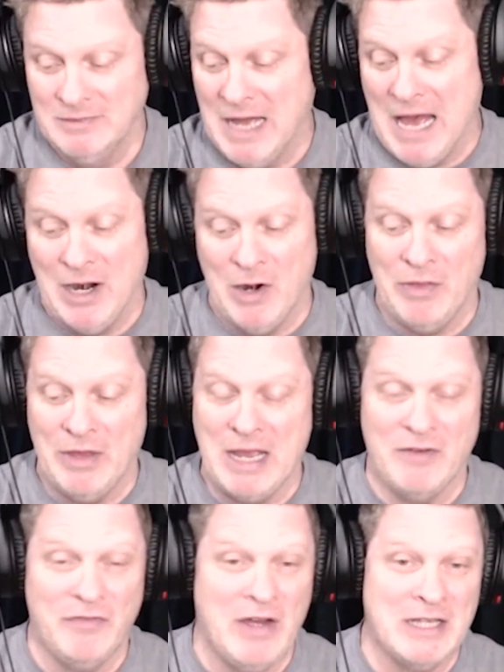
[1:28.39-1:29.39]
I don't know. They got
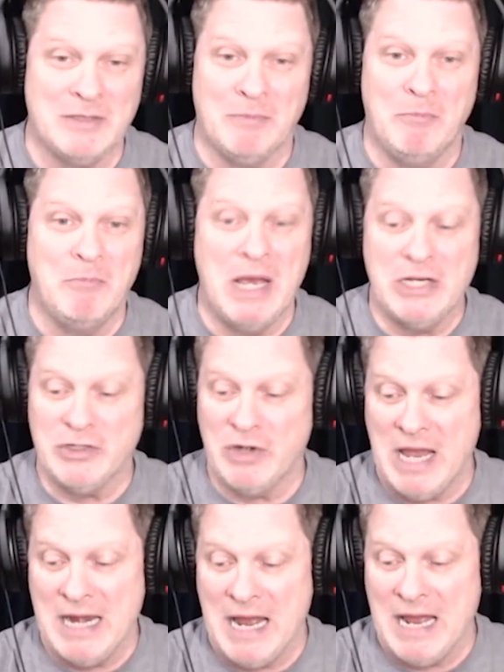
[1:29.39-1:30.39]
to find some major
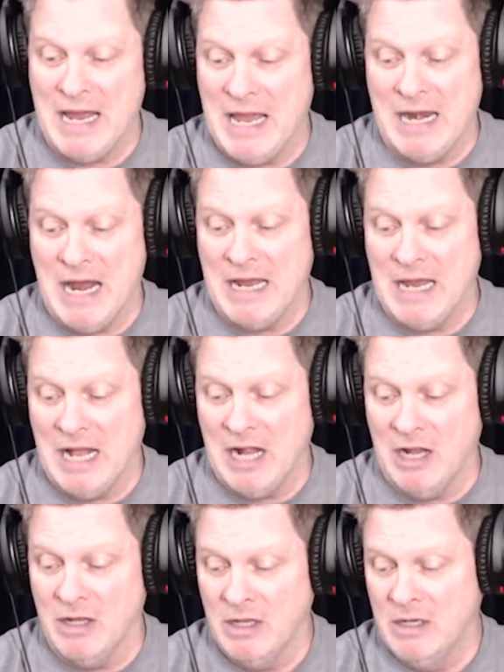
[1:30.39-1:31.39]

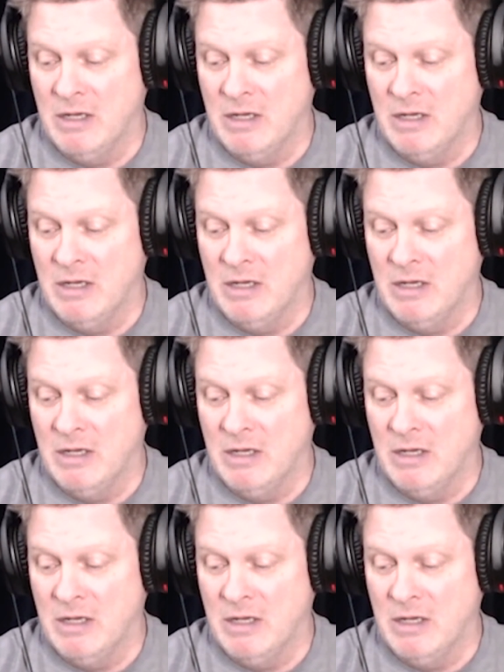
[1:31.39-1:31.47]
NIL